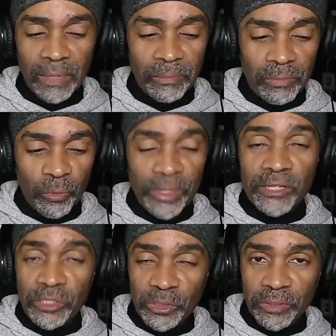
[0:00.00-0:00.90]
We
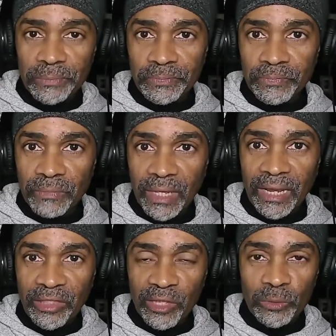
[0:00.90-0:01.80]
can do it, and I
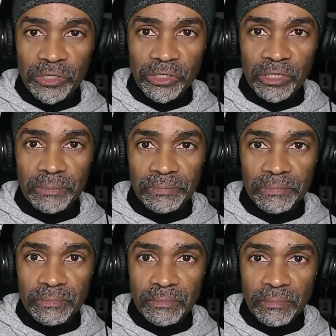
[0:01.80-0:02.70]
think we should.
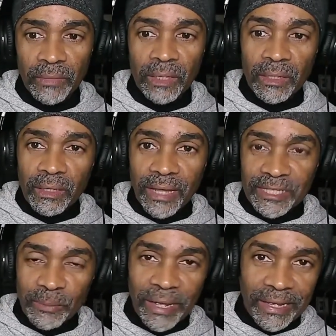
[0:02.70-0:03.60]
That's
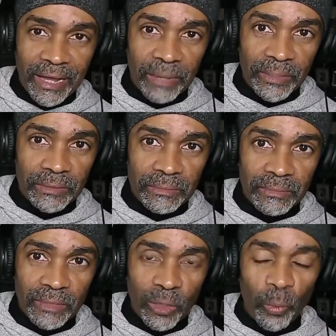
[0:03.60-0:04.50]
my comment.
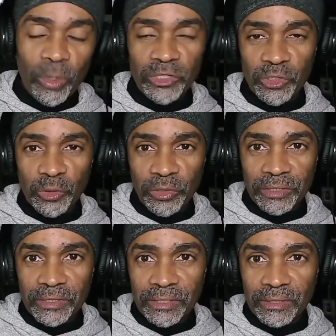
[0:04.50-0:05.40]
What's
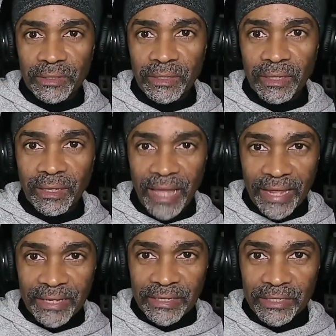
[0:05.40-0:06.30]
yours?
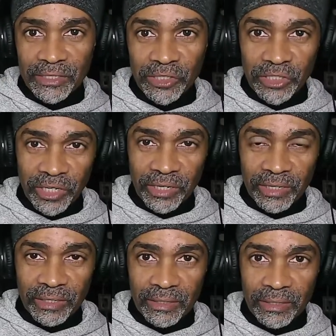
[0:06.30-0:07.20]
Like,
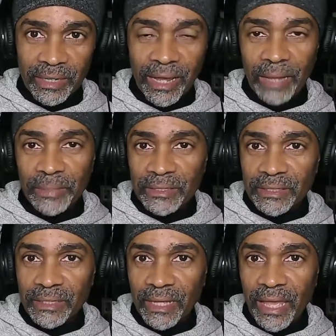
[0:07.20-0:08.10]
share,
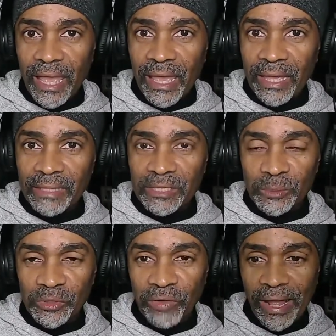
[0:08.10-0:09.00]
comment, and
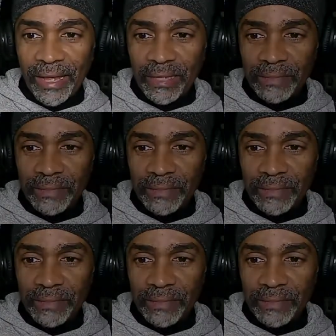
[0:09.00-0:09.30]
subscribe.